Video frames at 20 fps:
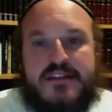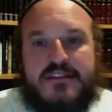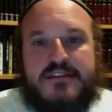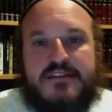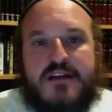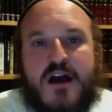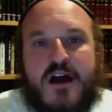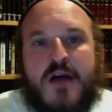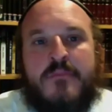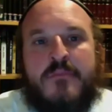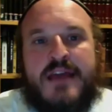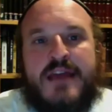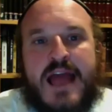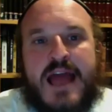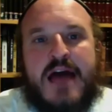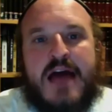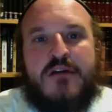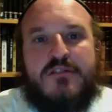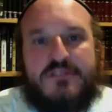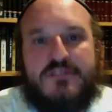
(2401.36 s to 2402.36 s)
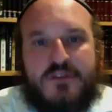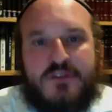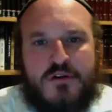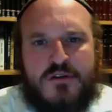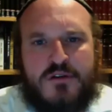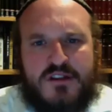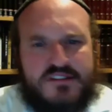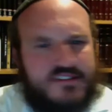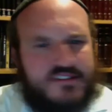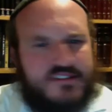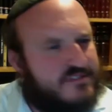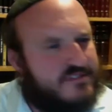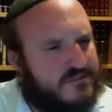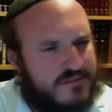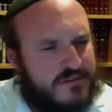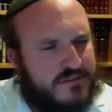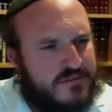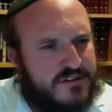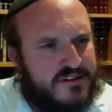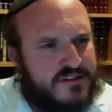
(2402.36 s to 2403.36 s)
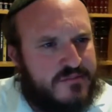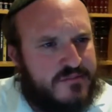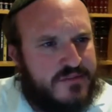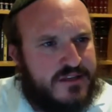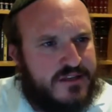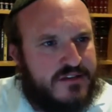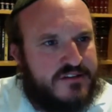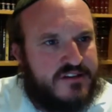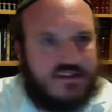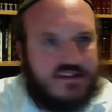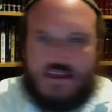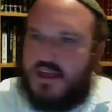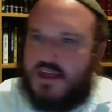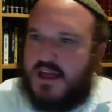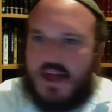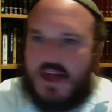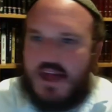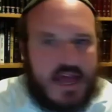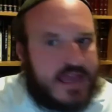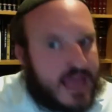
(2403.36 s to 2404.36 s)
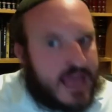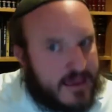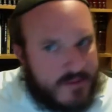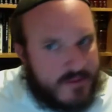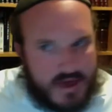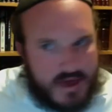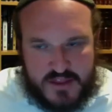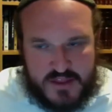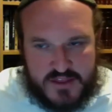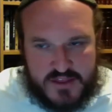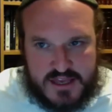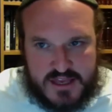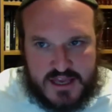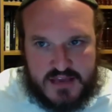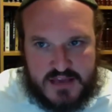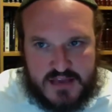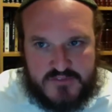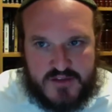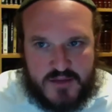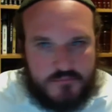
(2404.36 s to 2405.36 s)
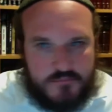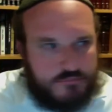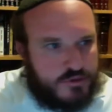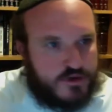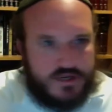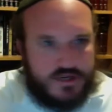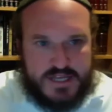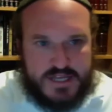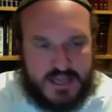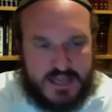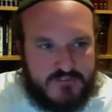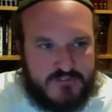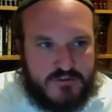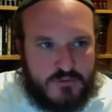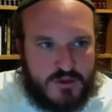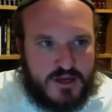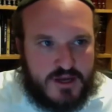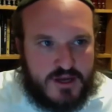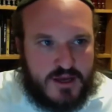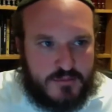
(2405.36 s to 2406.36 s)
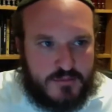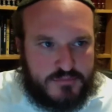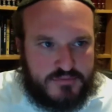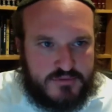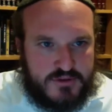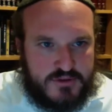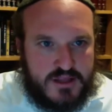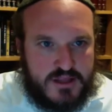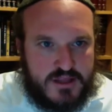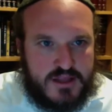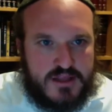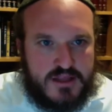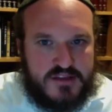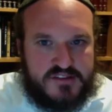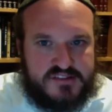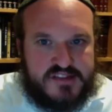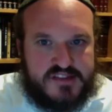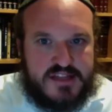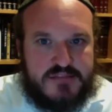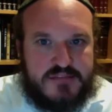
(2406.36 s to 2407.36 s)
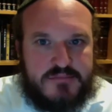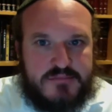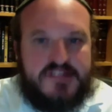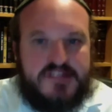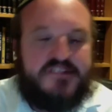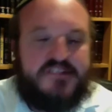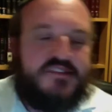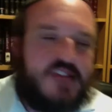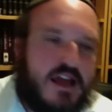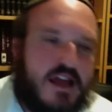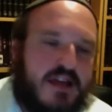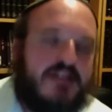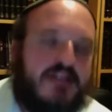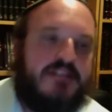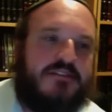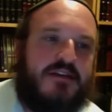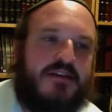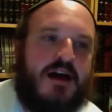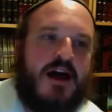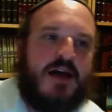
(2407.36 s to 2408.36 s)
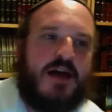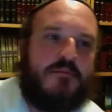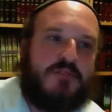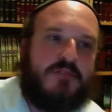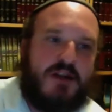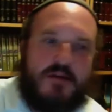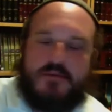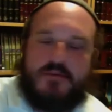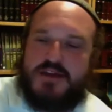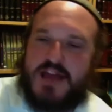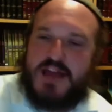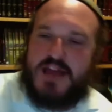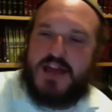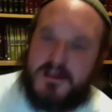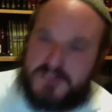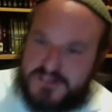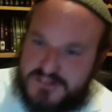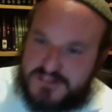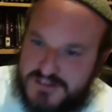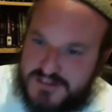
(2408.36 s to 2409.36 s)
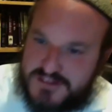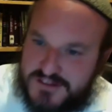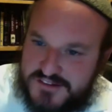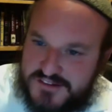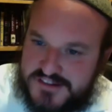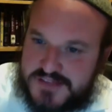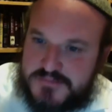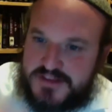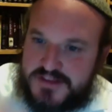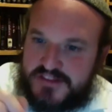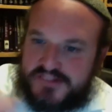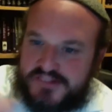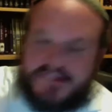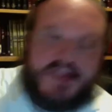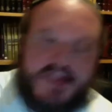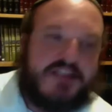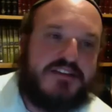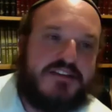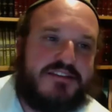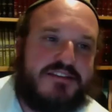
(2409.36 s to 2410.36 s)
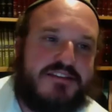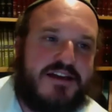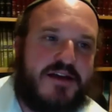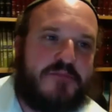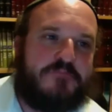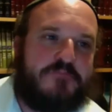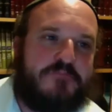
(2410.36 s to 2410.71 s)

coming out Torah. What does that mean? She's like, I came out of the cave, I'm burning everyone up. Send me second time coming out. Send me the second time.